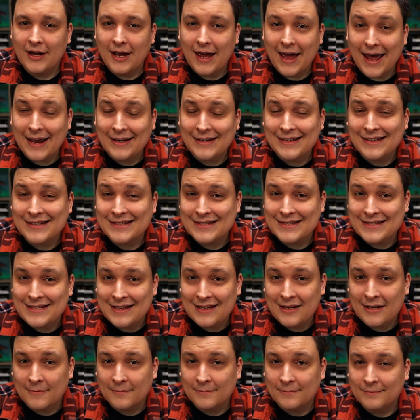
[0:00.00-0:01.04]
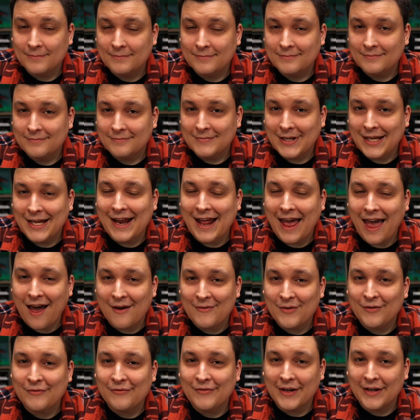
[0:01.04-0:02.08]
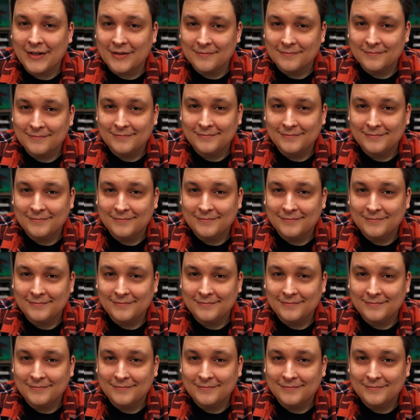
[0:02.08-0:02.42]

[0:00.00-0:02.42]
acting as a team, and having fun.